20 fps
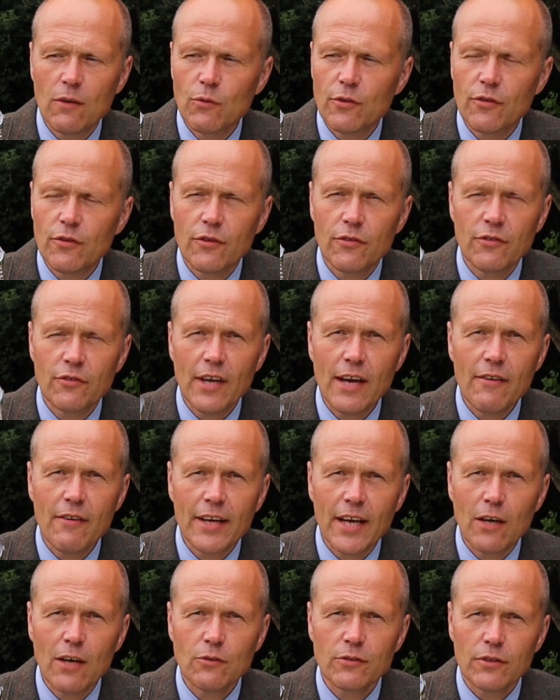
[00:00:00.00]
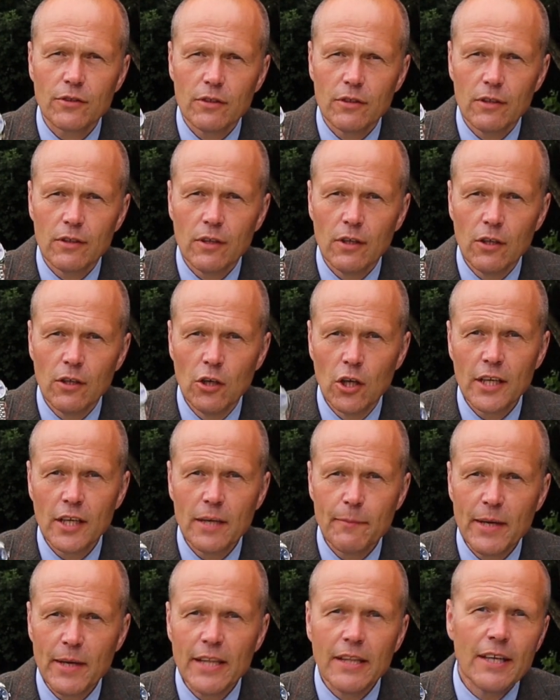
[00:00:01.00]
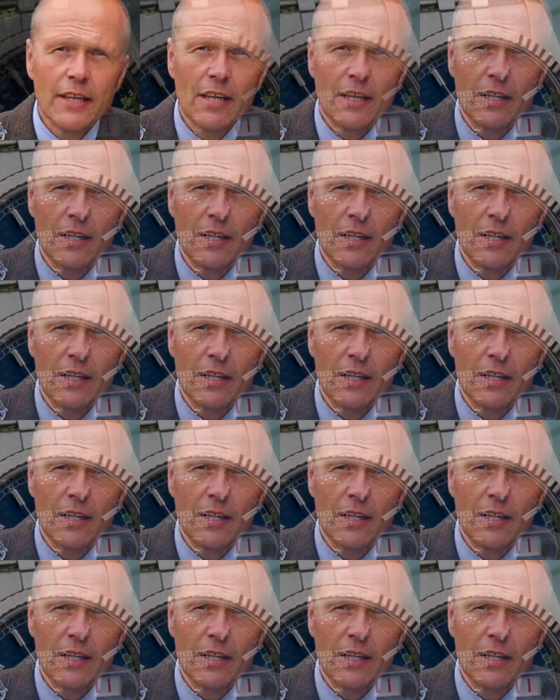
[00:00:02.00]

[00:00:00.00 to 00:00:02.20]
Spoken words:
was staring out, looking me in the